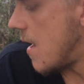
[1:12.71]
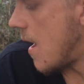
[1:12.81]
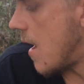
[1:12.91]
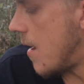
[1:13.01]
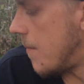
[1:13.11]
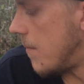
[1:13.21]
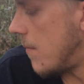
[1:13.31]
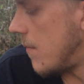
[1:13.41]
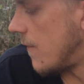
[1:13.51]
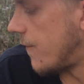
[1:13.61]

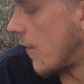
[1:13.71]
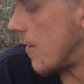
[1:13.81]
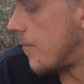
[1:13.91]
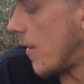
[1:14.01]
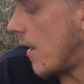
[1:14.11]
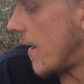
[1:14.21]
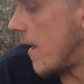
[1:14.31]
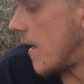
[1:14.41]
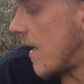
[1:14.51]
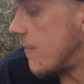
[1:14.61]
followed by
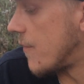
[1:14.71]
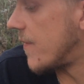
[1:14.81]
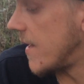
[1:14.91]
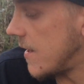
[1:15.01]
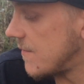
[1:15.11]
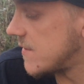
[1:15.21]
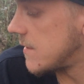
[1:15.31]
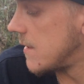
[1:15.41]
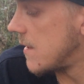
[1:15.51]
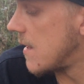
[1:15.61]
a layer of
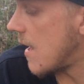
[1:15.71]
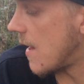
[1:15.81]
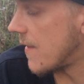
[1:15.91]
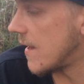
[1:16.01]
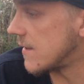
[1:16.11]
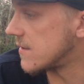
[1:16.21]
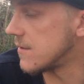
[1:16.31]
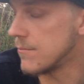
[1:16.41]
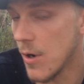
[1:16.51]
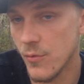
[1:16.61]
leaves, and then
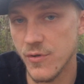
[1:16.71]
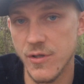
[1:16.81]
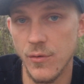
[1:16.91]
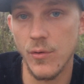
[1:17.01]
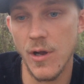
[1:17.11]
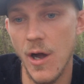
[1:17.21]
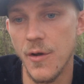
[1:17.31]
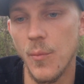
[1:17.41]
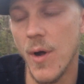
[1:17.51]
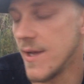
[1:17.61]
some mulch or
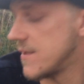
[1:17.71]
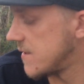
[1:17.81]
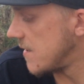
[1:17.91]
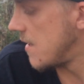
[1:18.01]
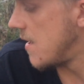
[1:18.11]
garden waste,